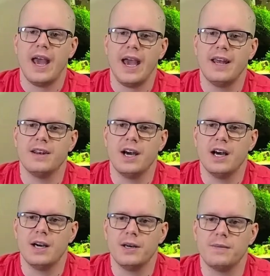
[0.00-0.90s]
and
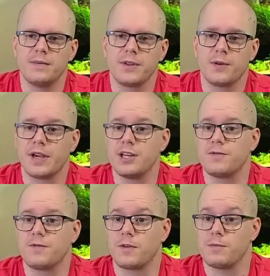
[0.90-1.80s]
uh, they'll get
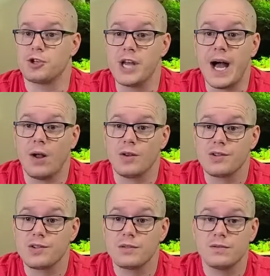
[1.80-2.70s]
from
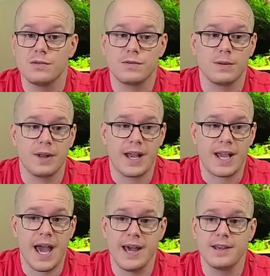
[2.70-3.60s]
shells, from like
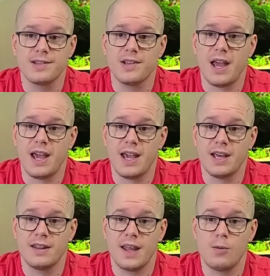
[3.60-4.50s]
eggs,
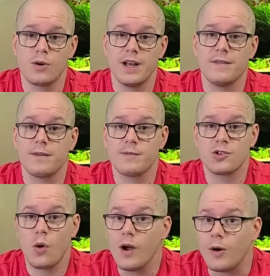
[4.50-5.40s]
and they will get it from
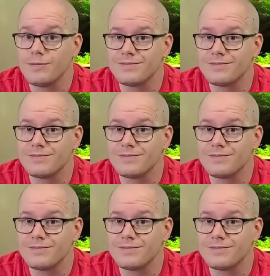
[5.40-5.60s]
soil.